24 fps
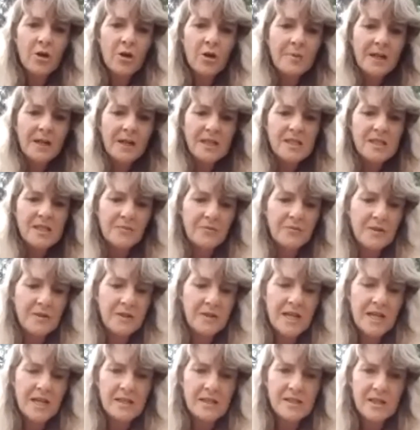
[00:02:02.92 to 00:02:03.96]
many
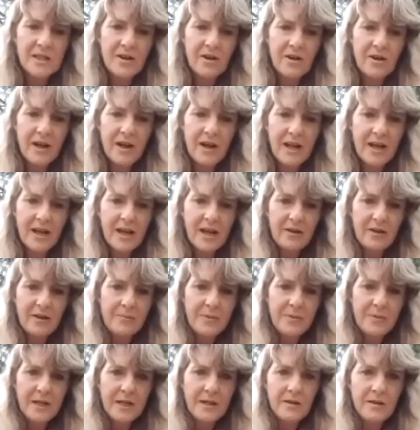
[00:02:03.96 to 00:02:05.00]
different things that I had
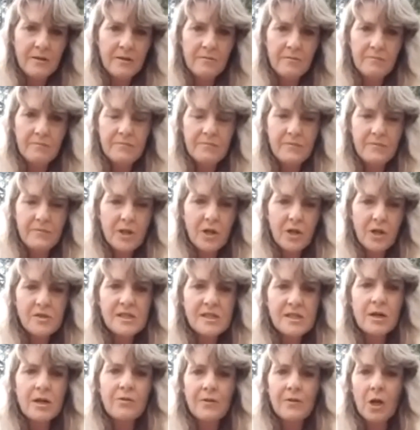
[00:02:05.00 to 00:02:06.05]
been,
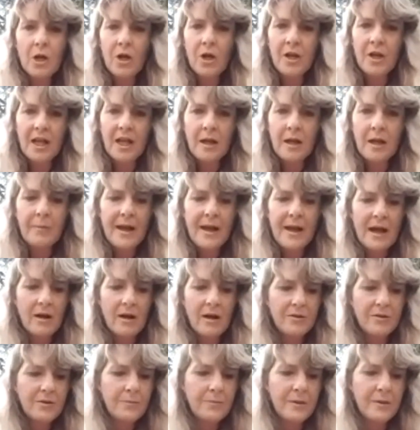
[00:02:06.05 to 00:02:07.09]
self-learning
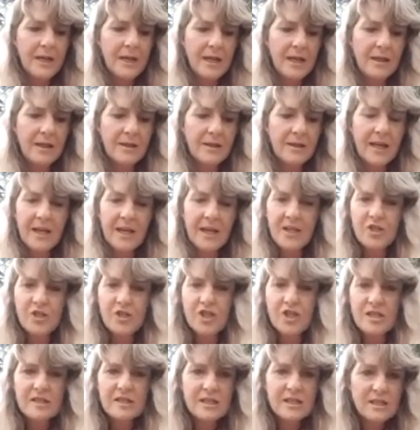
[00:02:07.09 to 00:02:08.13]
about, being the
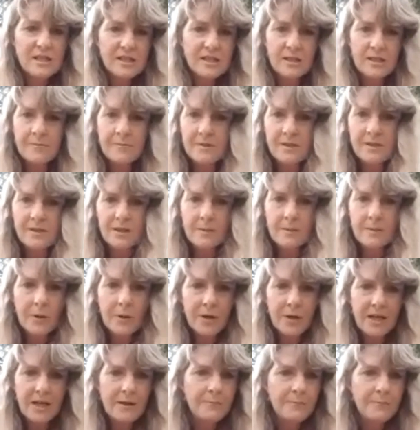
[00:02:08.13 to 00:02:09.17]
energy systems of the
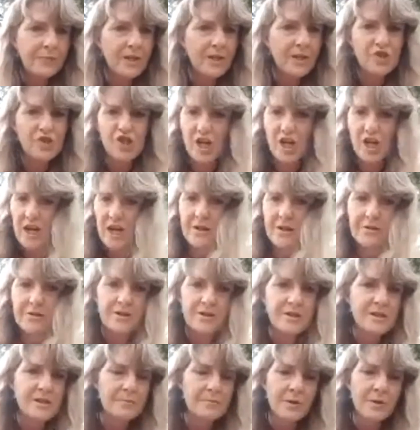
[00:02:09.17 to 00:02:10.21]
body,
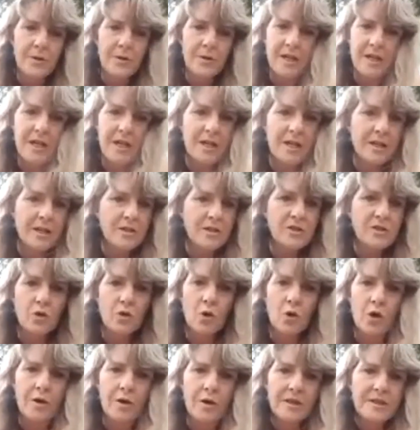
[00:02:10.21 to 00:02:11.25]
chakras, meridians,
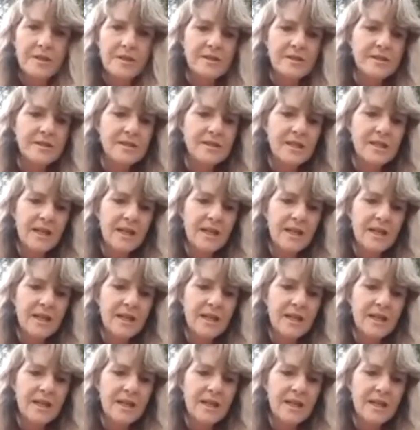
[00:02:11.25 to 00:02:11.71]
auras,